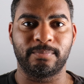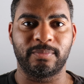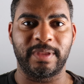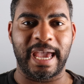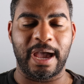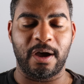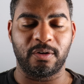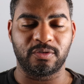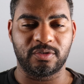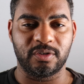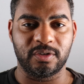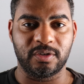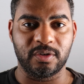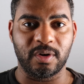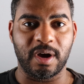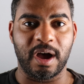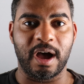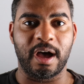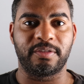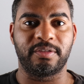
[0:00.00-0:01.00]
how to do
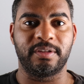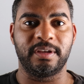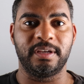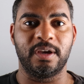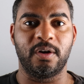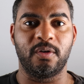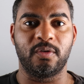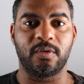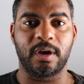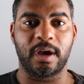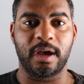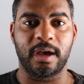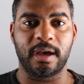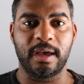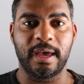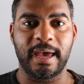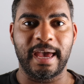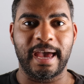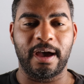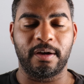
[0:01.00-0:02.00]
hatha yoga,
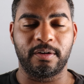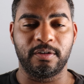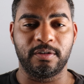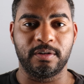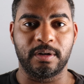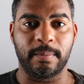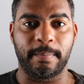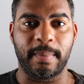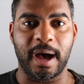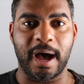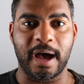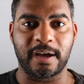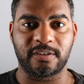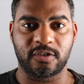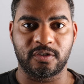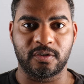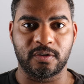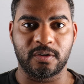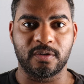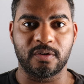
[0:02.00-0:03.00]
how to do the
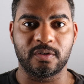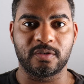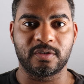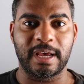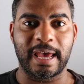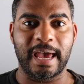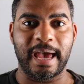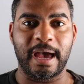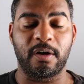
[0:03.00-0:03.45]
postures,